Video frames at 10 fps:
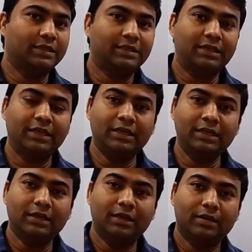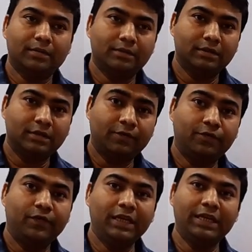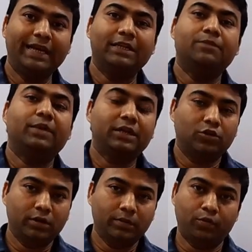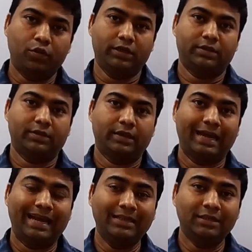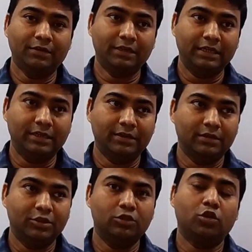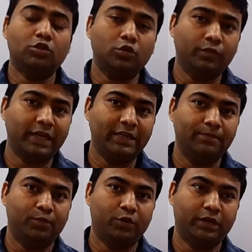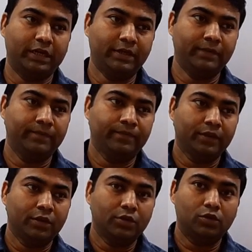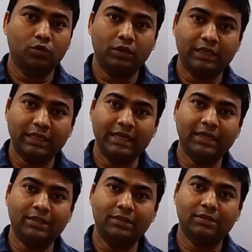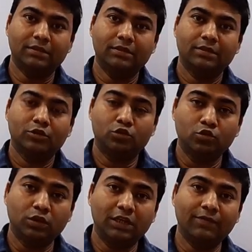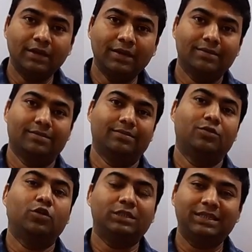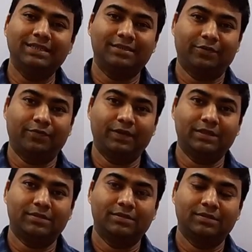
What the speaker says: study the field at a particular point. And this is also very important to create suitable Gaussian surface.